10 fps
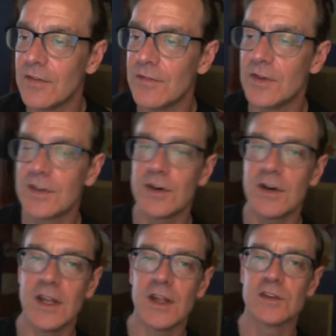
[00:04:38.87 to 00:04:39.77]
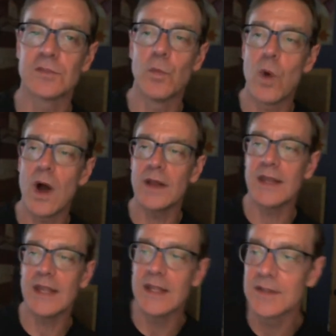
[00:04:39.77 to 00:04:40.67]
future is what
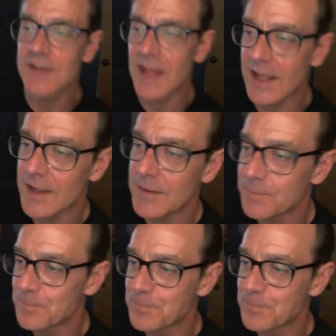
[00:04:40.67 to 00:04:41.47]
is a